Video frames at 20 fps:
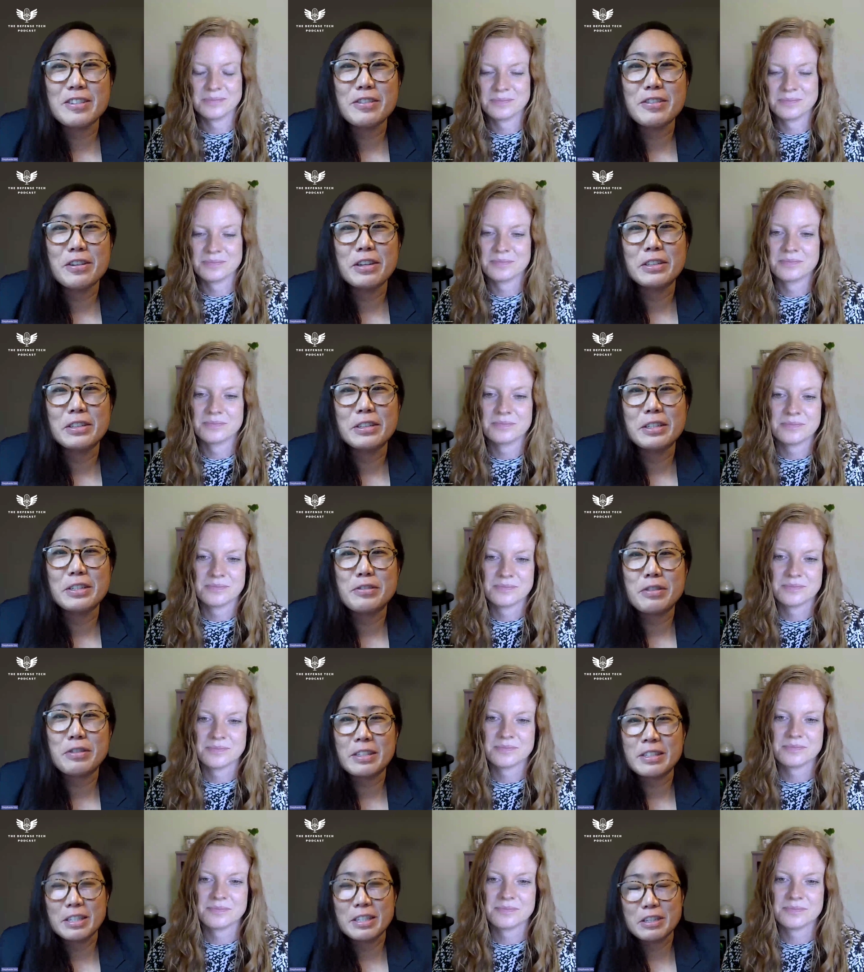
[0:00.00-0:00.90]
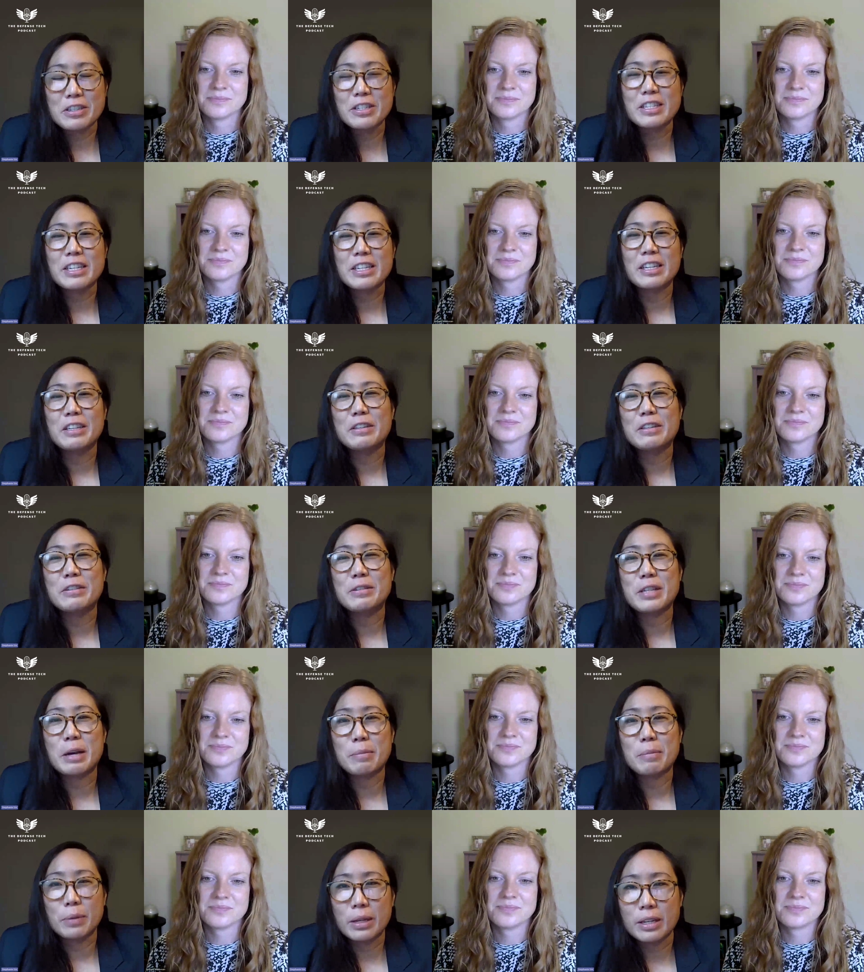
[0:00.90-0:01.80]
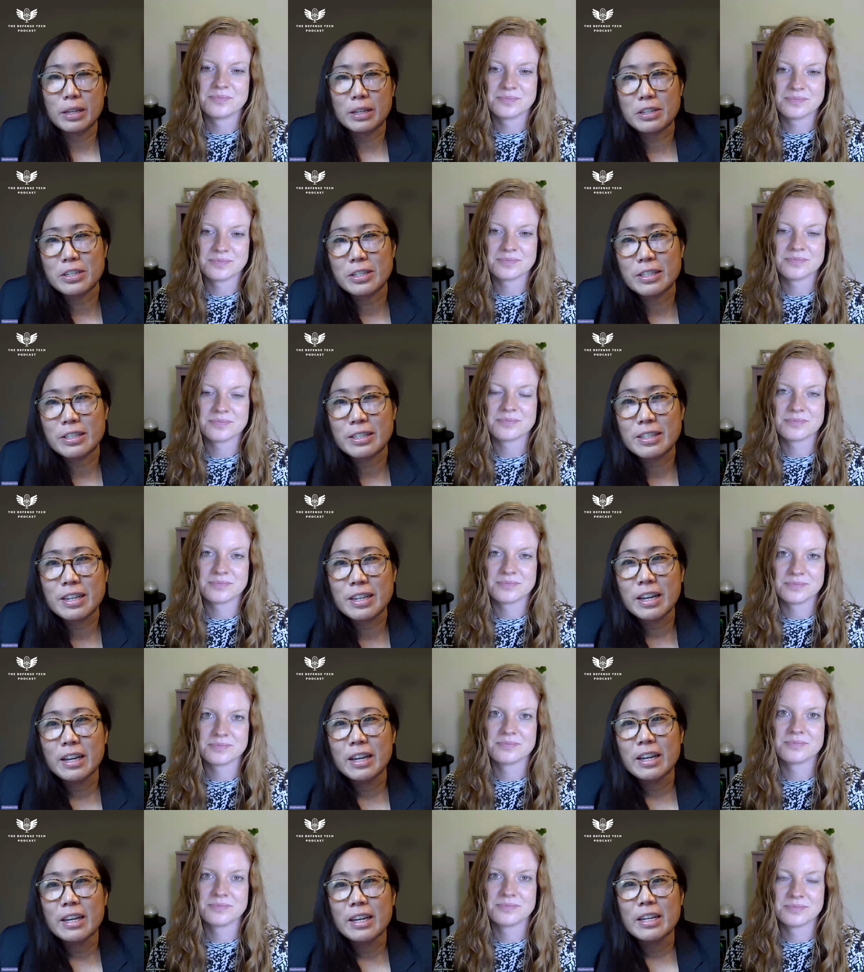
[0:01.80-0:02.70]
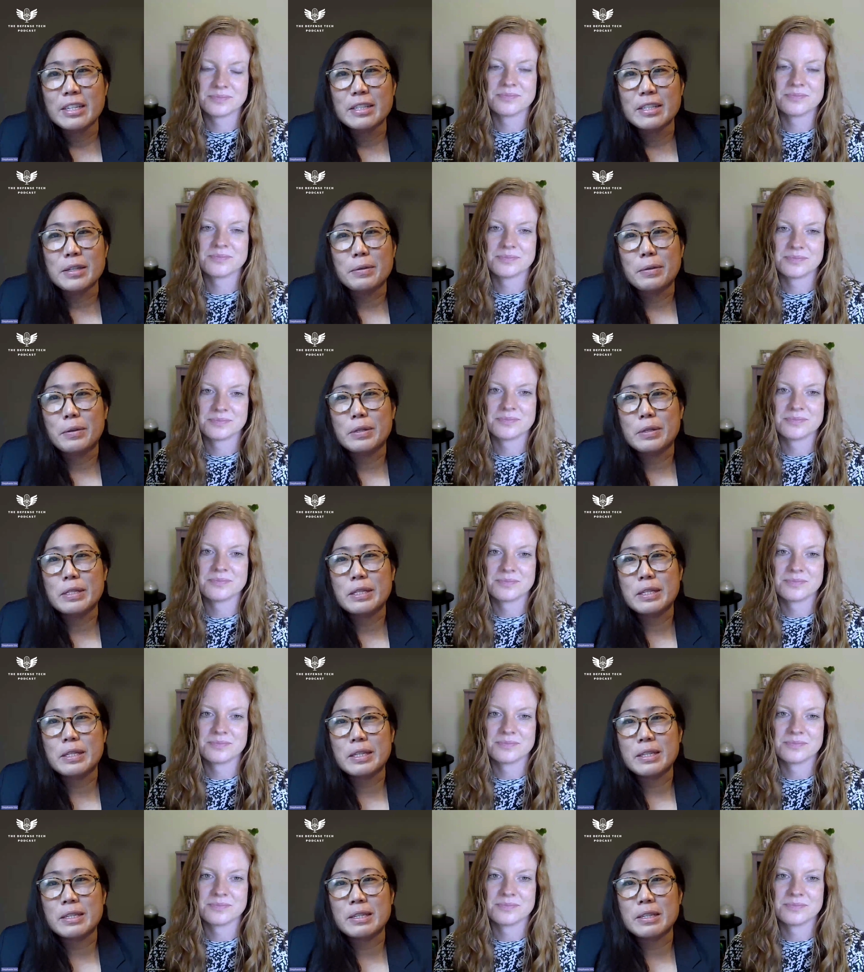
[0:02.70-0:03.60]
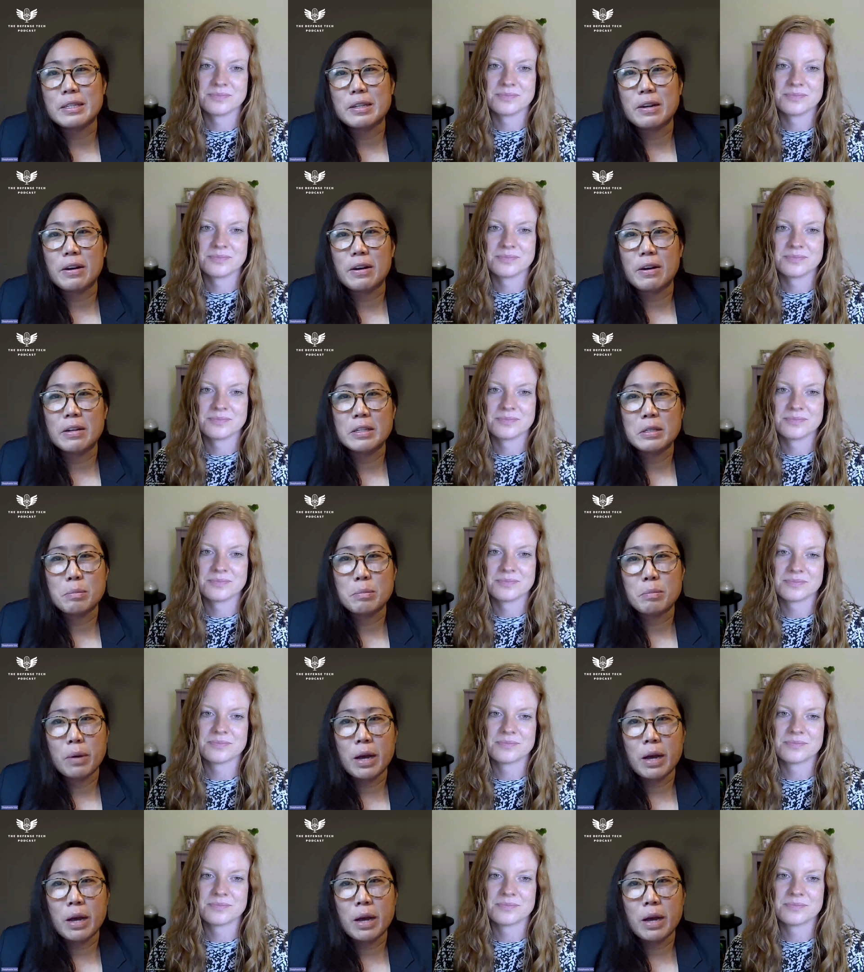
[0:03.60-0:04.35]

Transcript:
Speaker 1: struggle to transition to end use applications. So this is caused